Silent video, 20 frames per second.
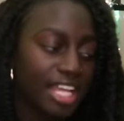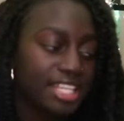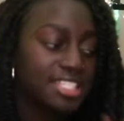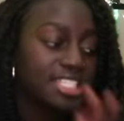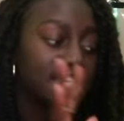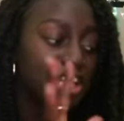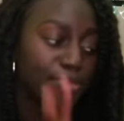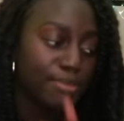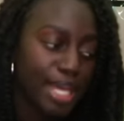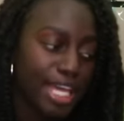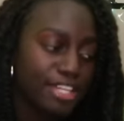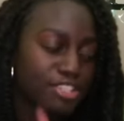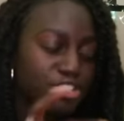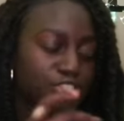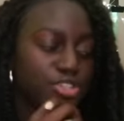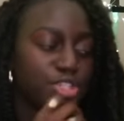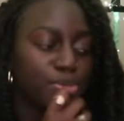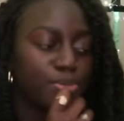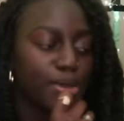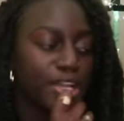I still managed
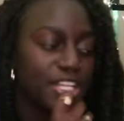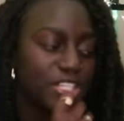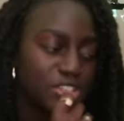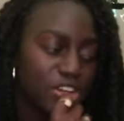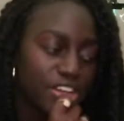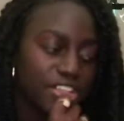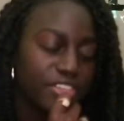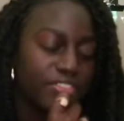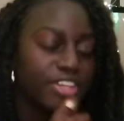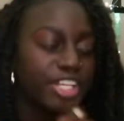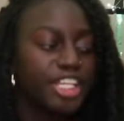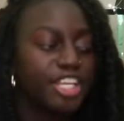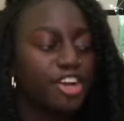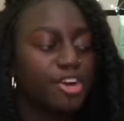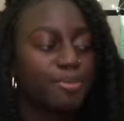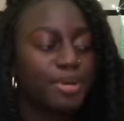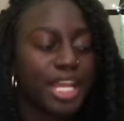to do the patriarchy video,